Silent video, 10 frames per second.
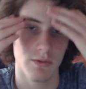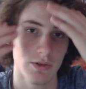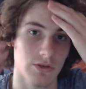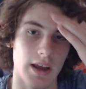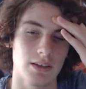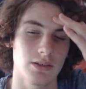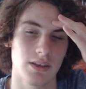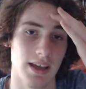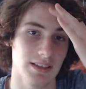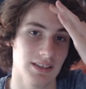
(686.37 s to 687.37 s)
trying to
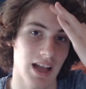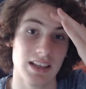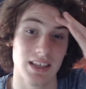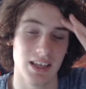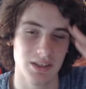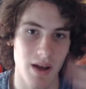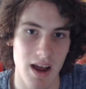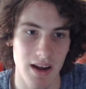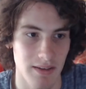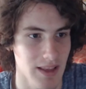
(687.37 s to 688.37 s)
get Sasuke's
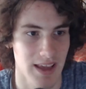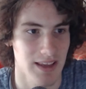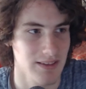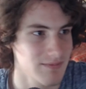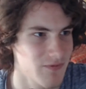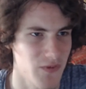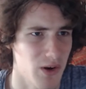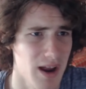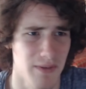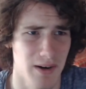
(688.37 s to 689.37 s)
body, like,
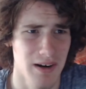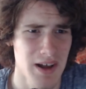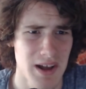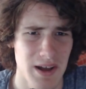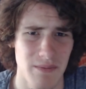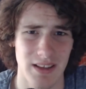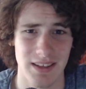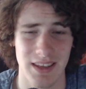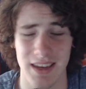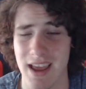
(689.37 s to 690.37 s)
forever. But
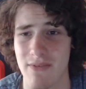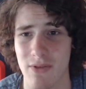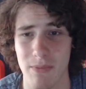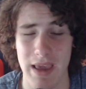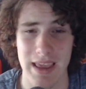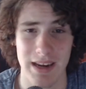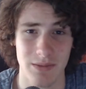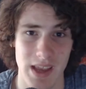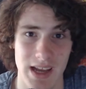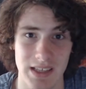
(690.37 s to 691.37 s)
he never made it
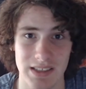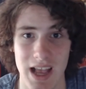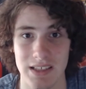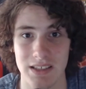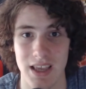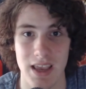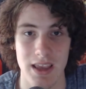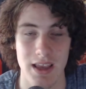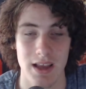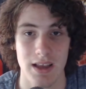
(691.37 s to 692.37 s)
because Sasuke
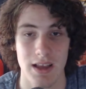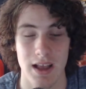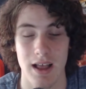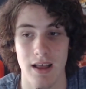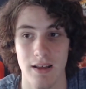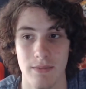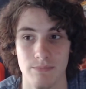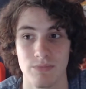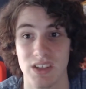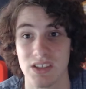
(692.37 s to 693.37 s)

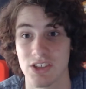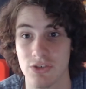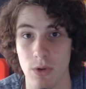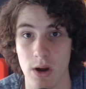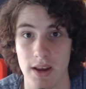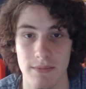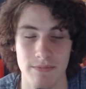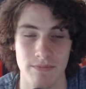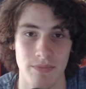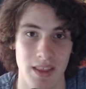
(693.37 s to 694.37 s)
destroyed him,
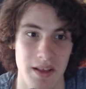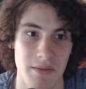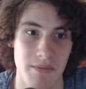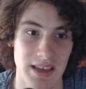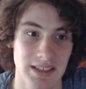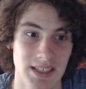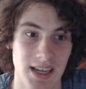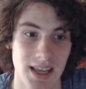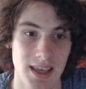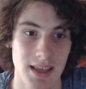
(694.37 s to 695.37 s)

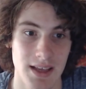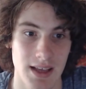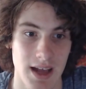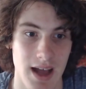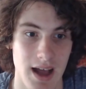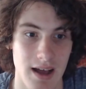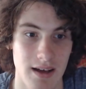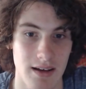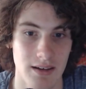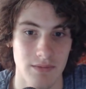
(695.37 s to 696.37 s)
basically.
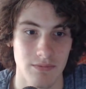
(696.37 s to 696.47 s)
I